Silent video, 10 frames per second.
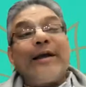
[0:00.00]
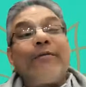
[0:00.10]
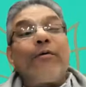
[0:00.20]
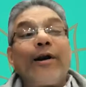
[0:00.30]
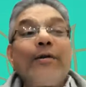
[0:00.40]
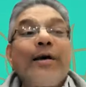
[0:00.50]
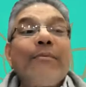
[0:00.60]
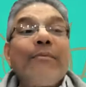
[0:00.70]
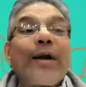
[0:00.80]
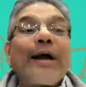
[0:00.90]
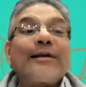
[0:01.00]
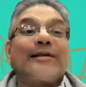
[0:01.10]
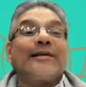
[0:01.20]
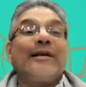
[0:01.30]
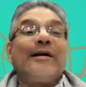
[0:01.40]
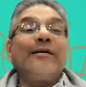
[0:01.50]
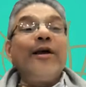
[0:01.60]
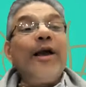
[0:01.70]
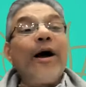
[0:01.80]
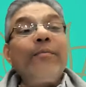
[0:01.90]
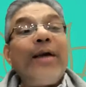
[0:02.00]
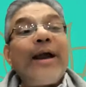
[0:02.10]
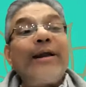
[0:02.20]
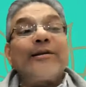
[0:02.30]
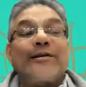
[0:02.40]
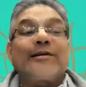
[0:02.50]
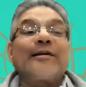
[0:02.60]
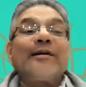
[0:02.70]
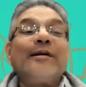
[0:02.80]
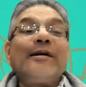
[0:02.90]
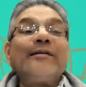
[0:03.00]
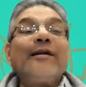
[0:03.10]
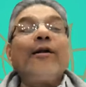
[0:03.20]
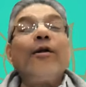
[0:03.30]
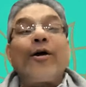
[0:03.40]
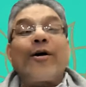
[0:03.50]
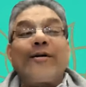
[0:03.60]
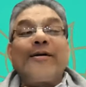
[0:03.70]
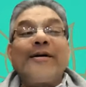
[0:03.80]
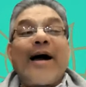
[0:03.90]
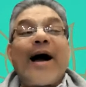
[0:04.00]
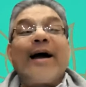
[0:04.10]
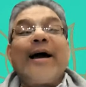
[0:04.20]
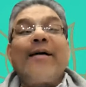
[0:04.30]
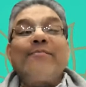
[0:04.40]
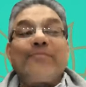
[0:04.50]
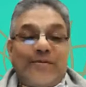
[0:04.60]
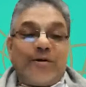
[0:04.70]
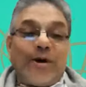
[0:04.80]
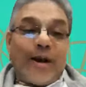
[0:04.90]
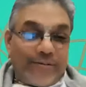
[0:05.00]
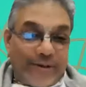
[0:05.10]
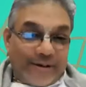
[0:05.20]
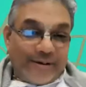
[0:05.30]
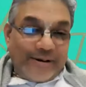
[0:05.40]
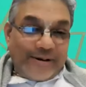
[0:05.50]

He wanted to impress the young maidens that look, I am your lover.